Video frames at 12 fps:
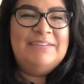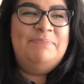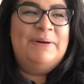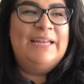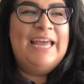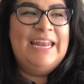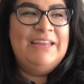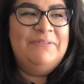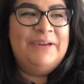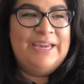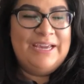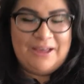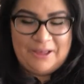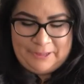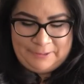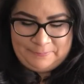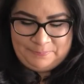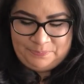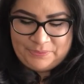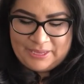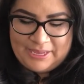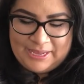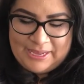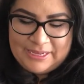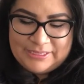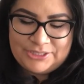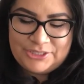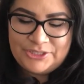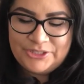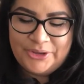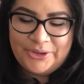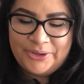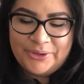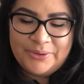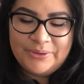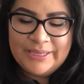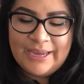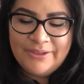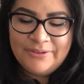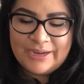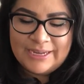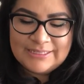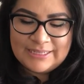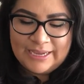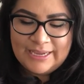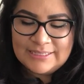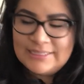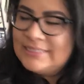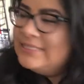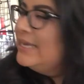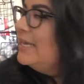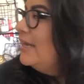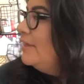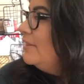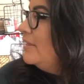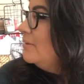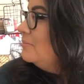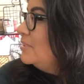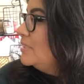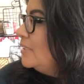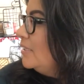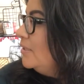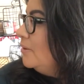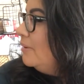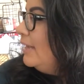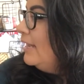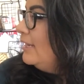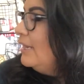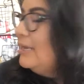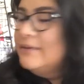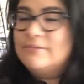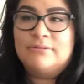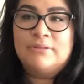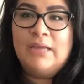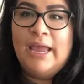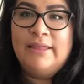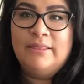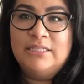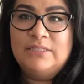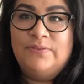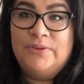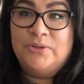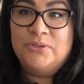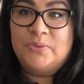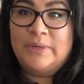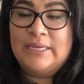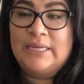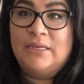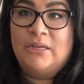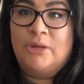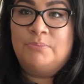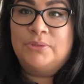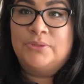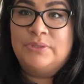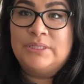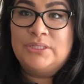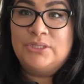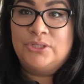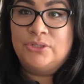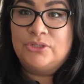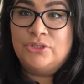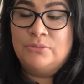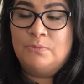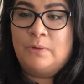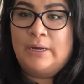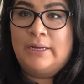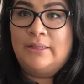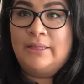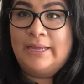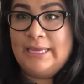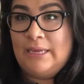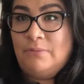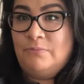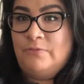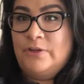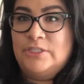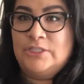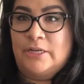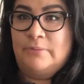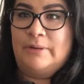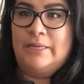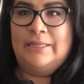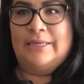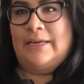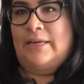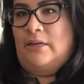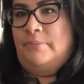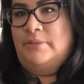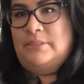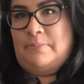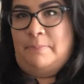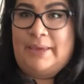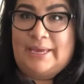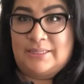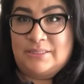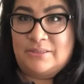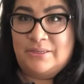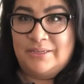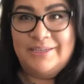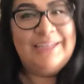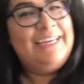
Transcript: but anyway, um, so yeah, you guys, I guess that's it. I think I'm just gonna go ahead and end this video so I can upload this to YouTube while I get finished getting ready. Like I gotta put some pants on.